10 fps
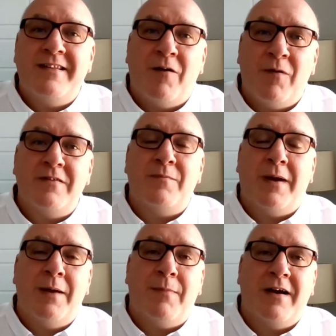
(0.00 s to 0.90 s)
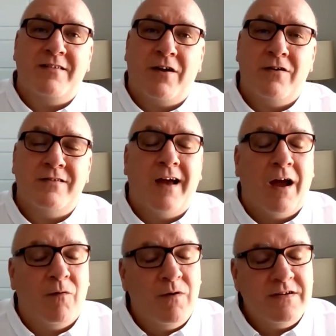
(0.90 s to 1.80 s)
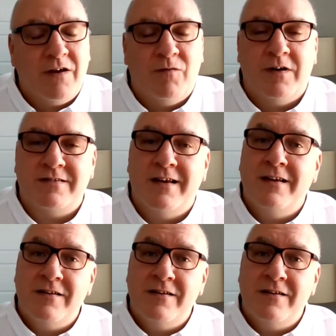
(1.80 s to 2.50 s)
I wasn't buying box cards. I wish I was.